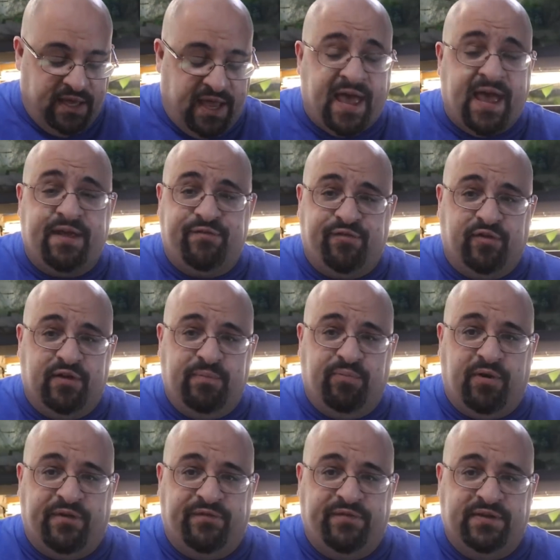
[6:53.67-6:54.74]
had free
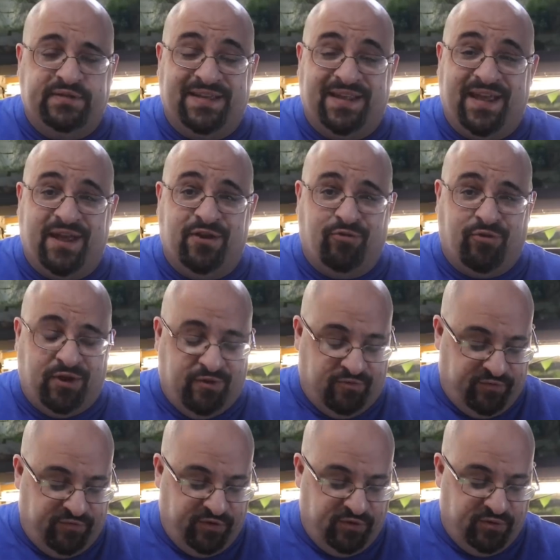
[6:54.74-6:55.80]
breakfast, and had great
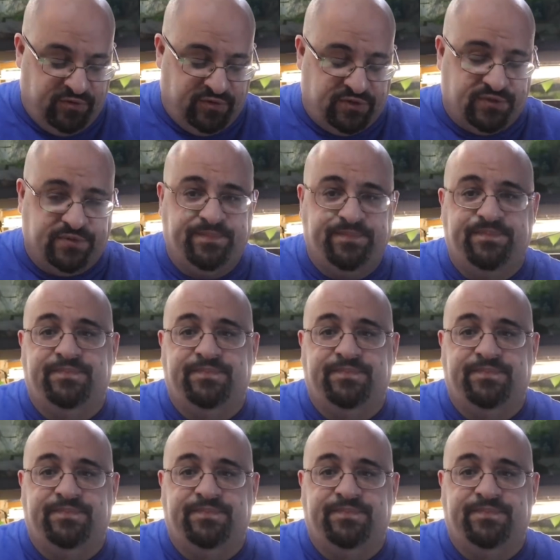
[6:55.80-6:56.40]
reviews,